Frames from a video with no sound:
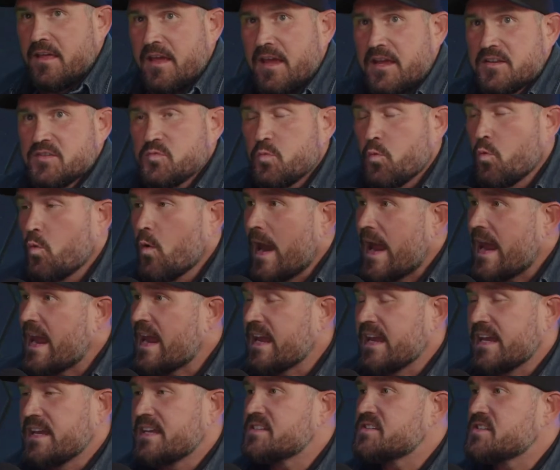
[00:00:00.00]
It's way
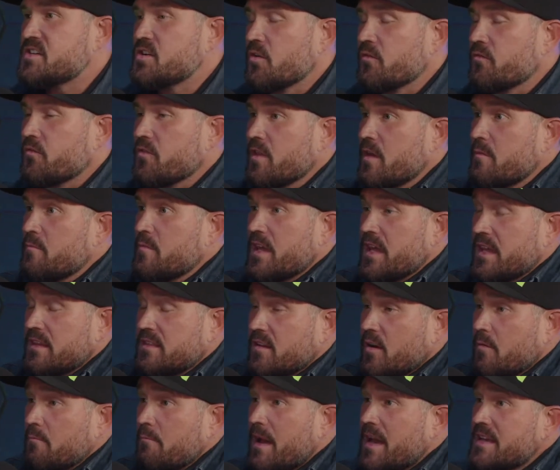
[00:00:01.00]
easier for them to get
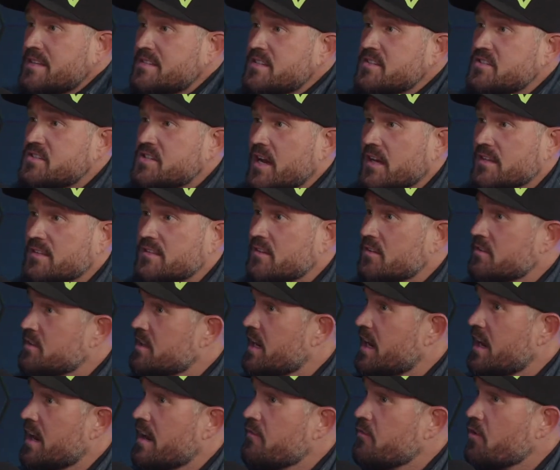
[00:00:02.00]
their message out there
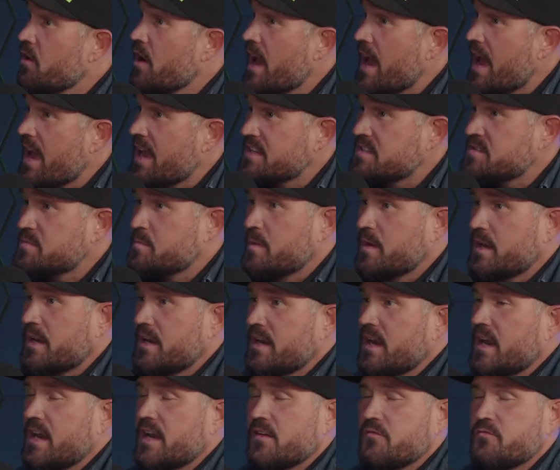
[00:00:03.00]
than it ever has
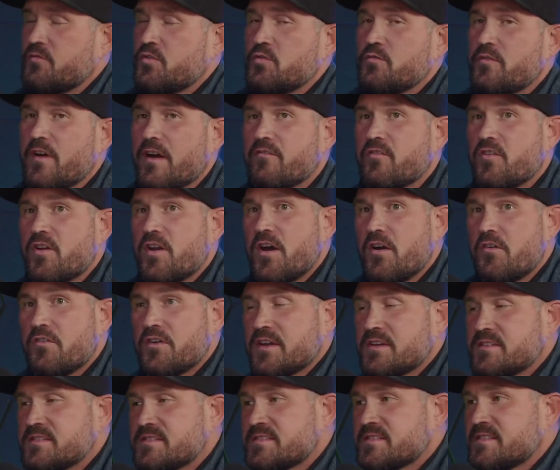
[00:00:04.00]
been. And if you've ever
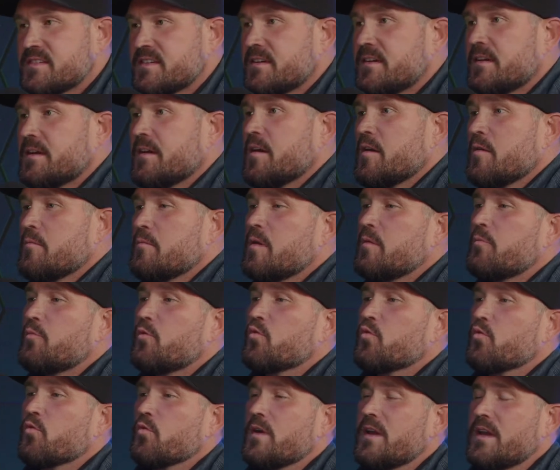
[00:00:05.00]
noticed,
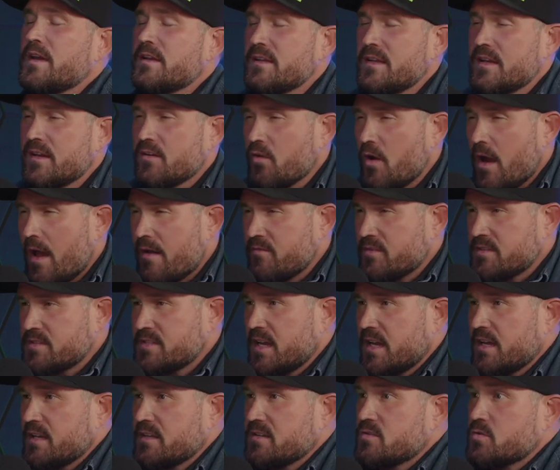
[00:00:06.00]
people really
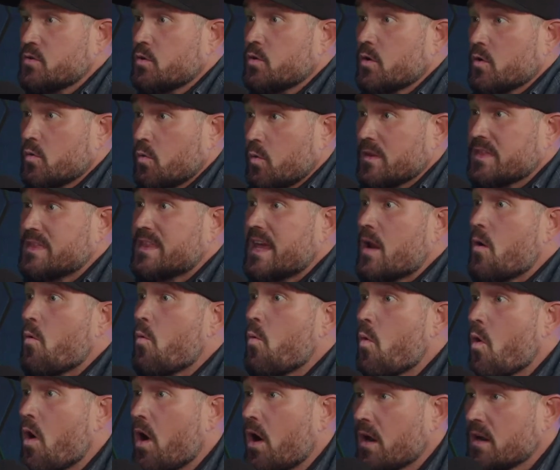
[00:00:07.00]
gravitate toward what they
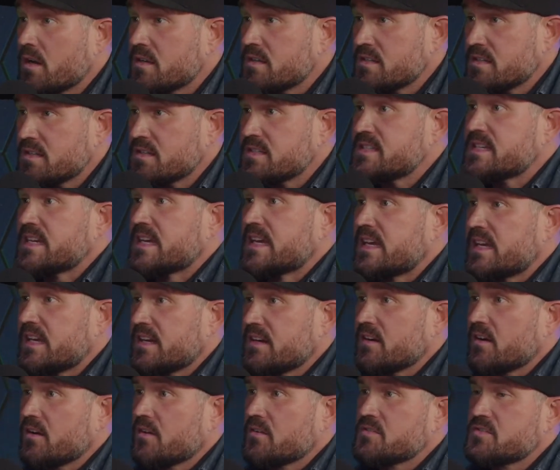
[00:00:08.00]
want to
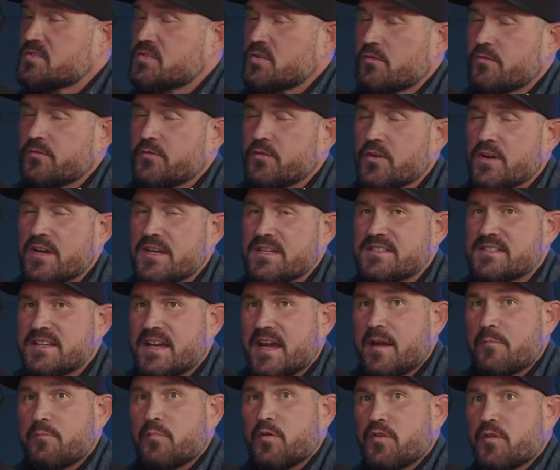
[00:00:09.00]
hear. So, for
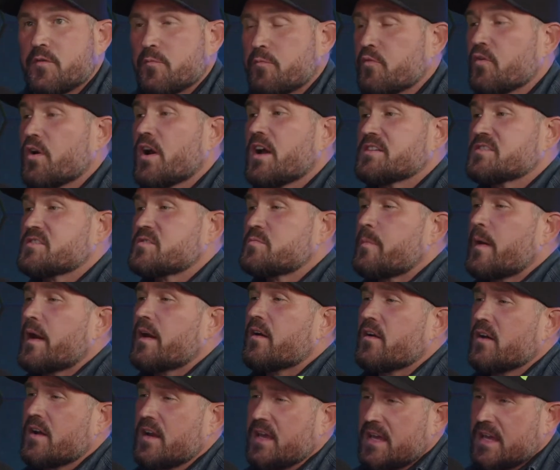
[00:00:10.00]
example, the
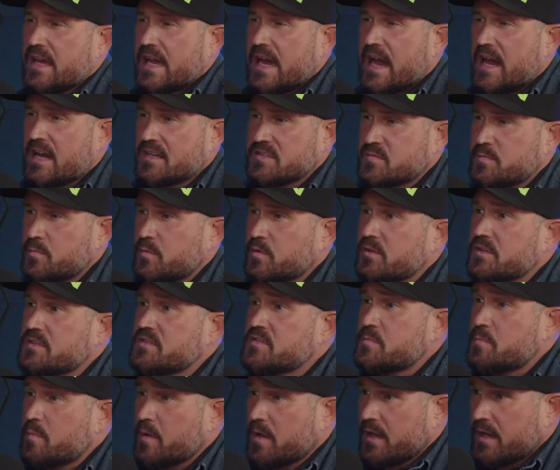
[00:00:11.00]
prosperity gospel
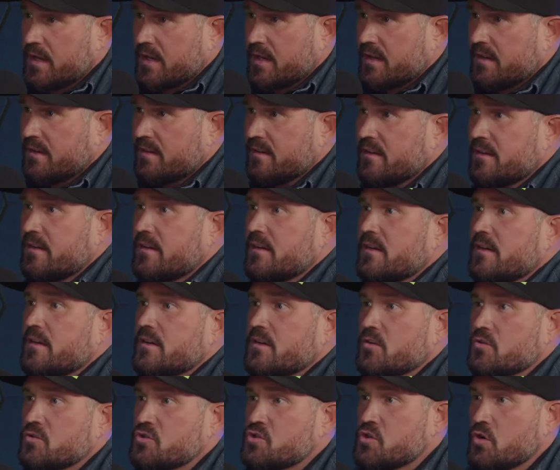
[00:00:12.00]
is big.
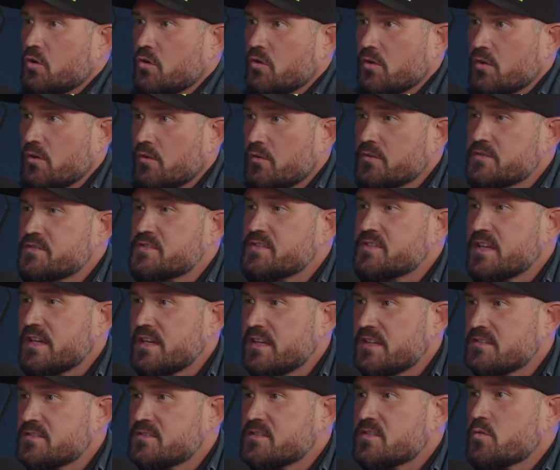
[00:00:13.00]
Your Joel
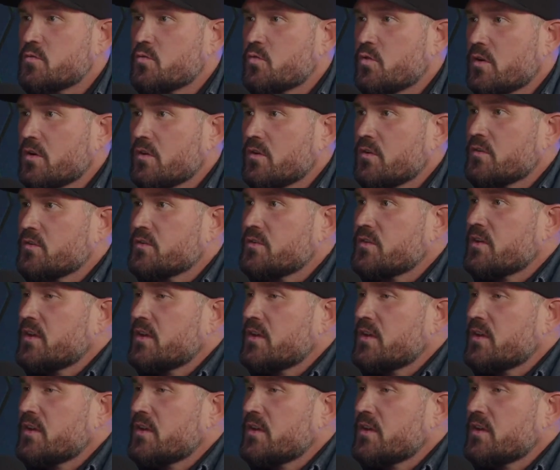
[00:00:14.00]
Osteens of the world.